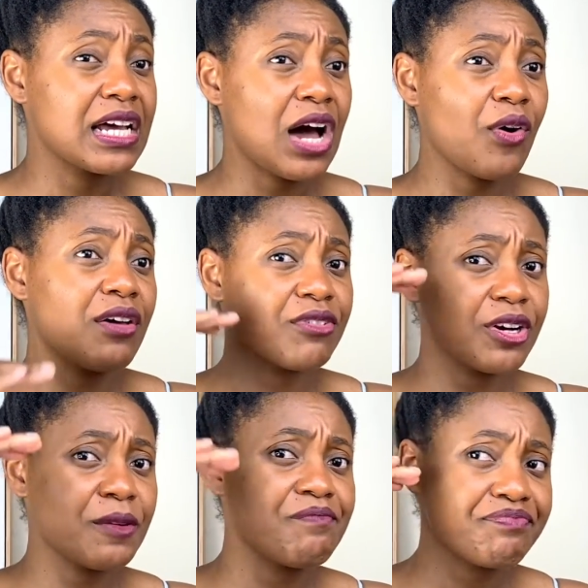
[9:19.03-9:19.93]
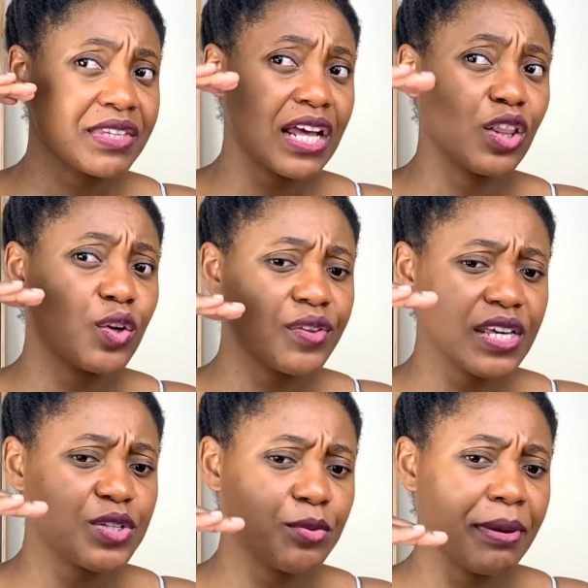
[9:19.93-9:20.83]
However, a lot of
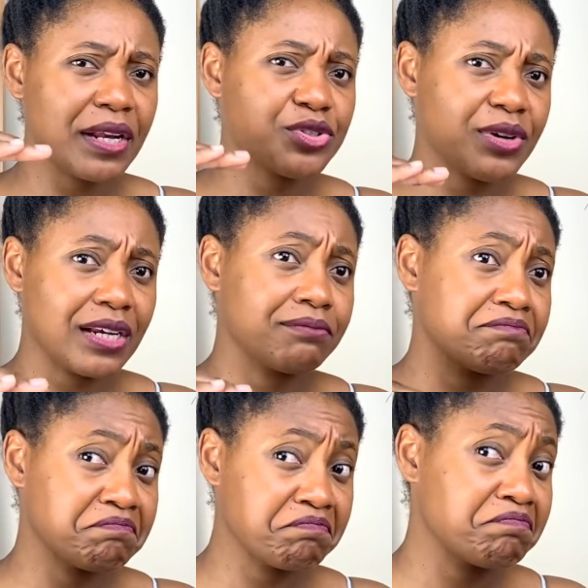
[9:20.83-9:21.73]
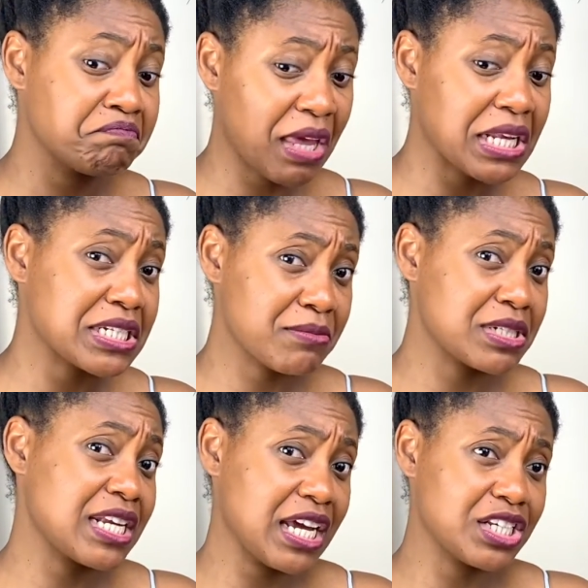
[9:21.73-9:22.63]
things will penetrate at some
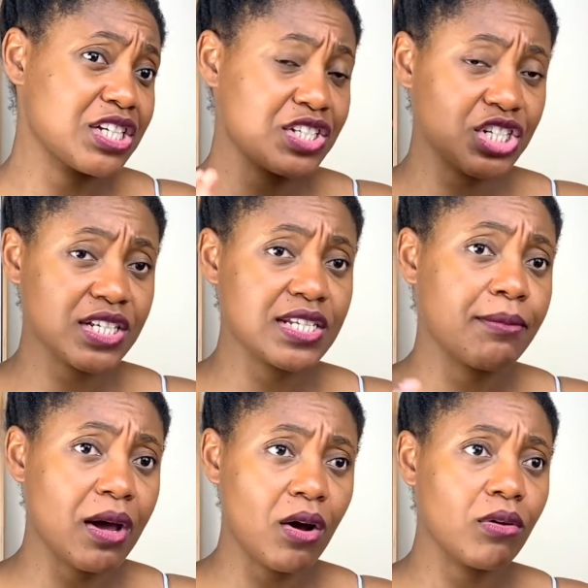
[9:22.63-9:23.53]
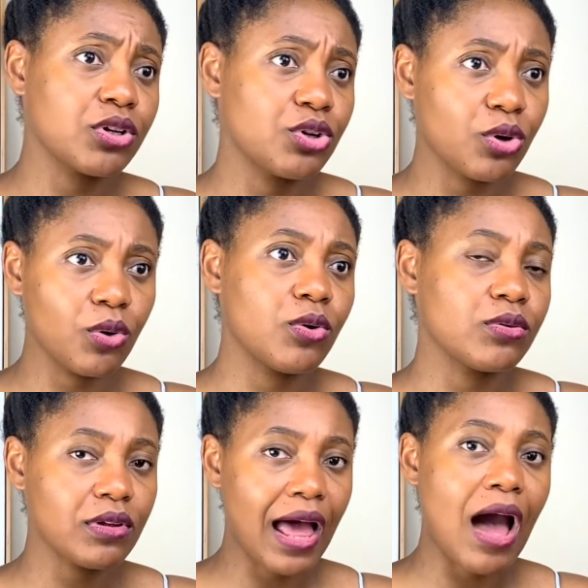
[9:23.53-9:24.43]
stage. It's just about, you
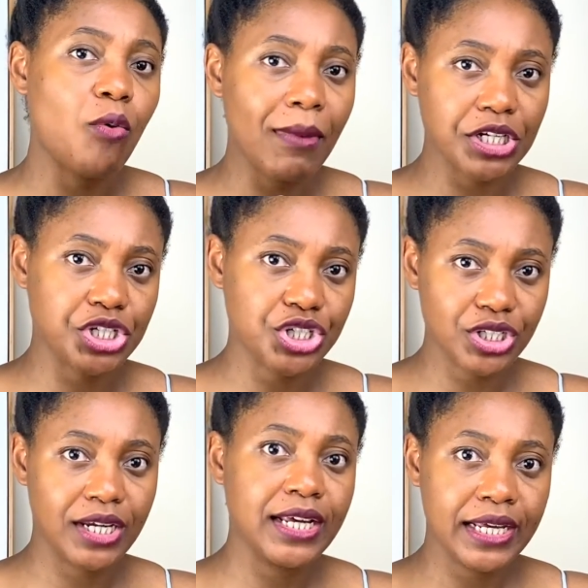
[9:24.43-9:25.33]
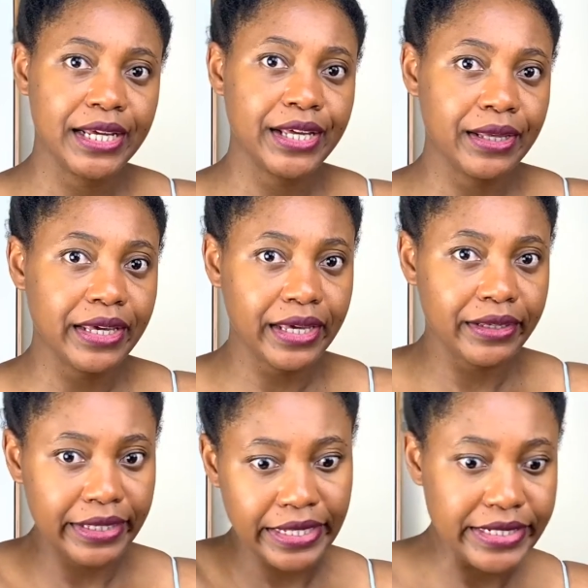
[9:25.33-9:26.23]
know, how much
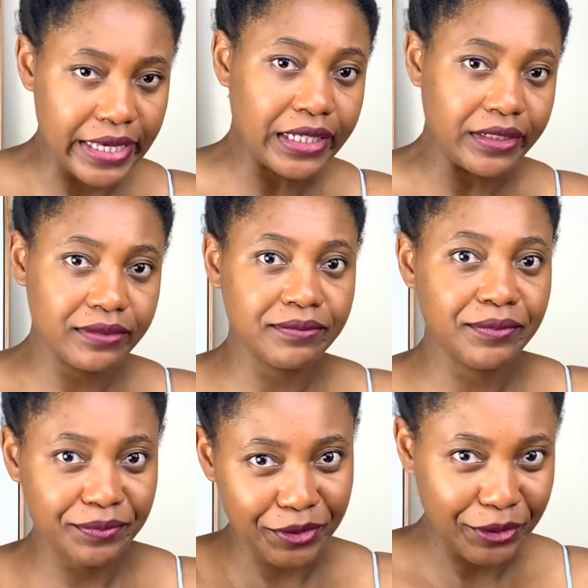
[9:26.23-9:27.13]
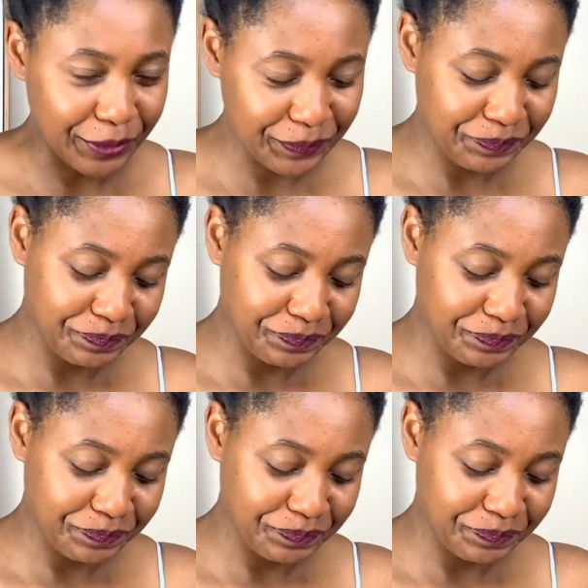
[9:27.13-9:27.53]
gets in, you know.